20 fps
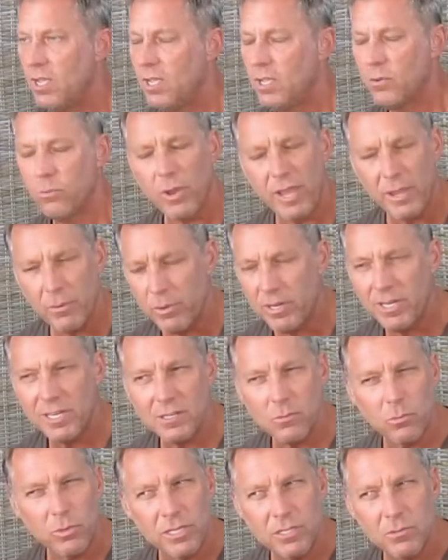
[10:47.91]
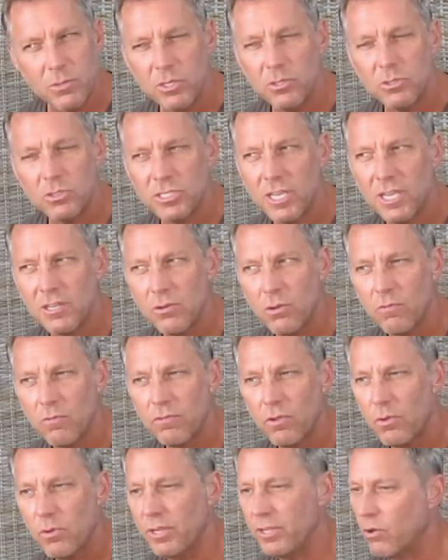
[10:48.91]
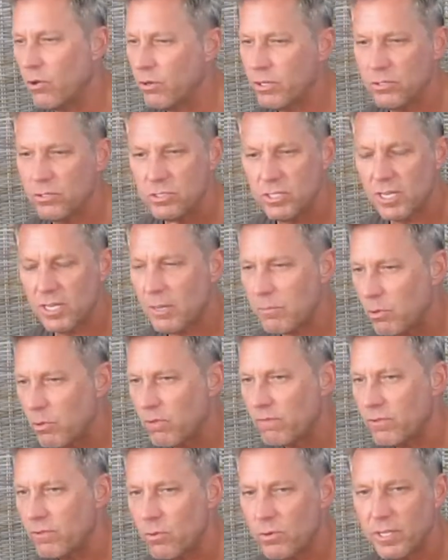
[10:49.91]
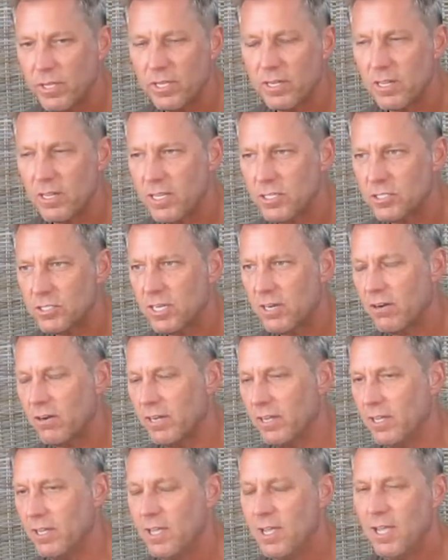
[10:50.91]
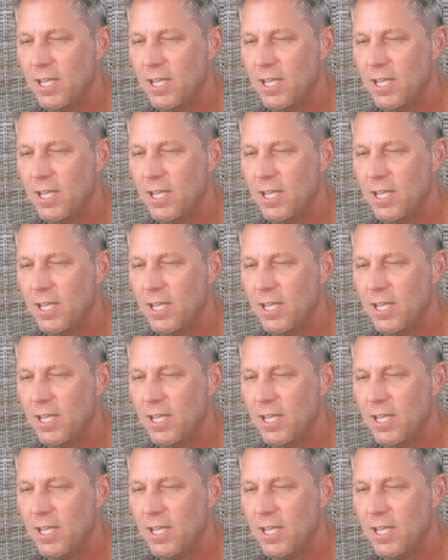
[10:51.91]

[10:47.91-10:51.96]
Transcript: wait, we didn't, we, you said no floating, or you said I'm only floating into this area.